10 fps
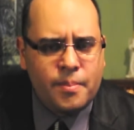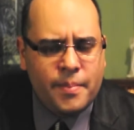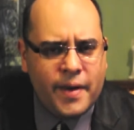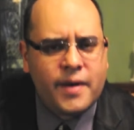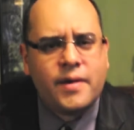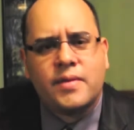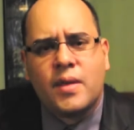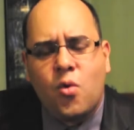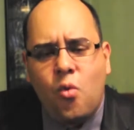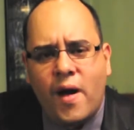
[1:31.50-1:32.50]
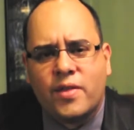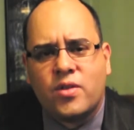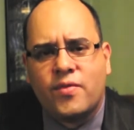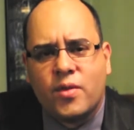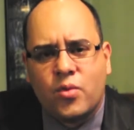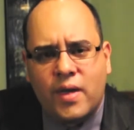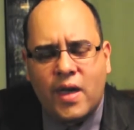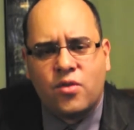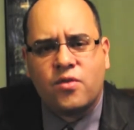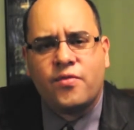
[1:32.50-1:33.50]
better the quality of
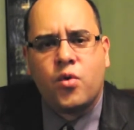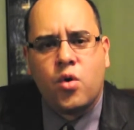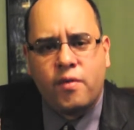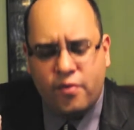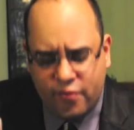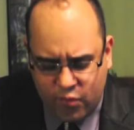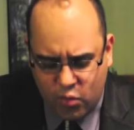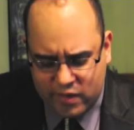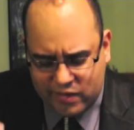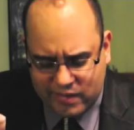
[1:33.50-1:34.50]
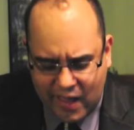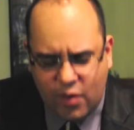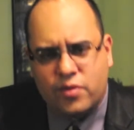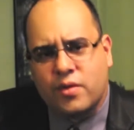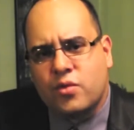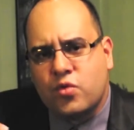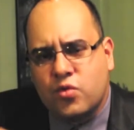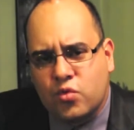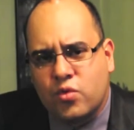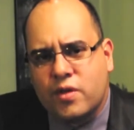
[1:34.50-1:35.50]
education for over 40,000
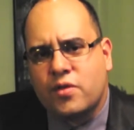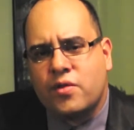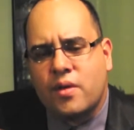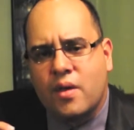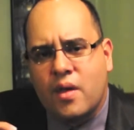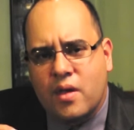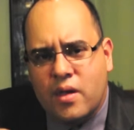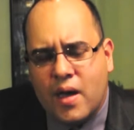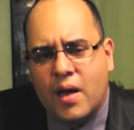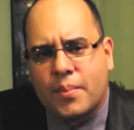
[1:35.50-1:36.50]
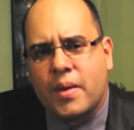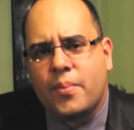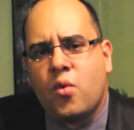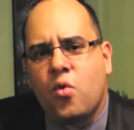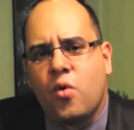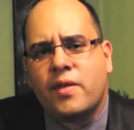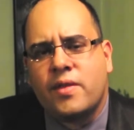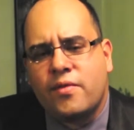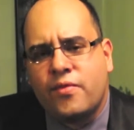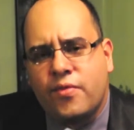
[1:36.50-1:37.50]
students, young people who are
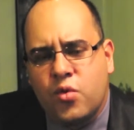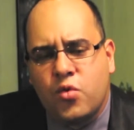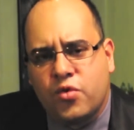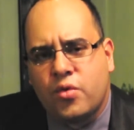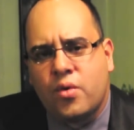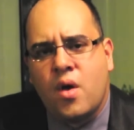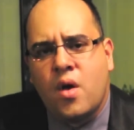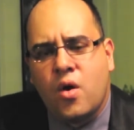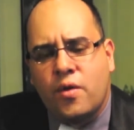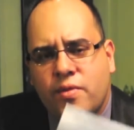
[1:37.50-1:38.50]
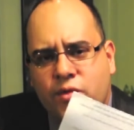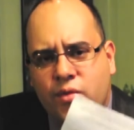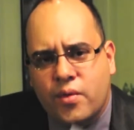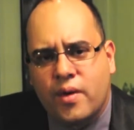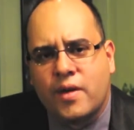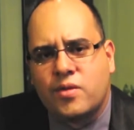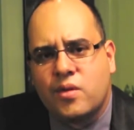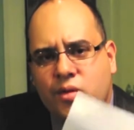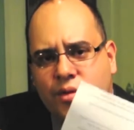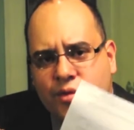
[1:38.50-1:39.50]
the future of this great
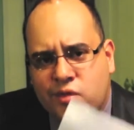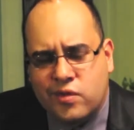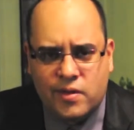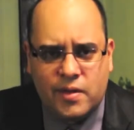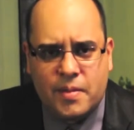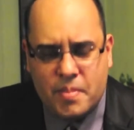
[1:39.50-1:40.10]
city.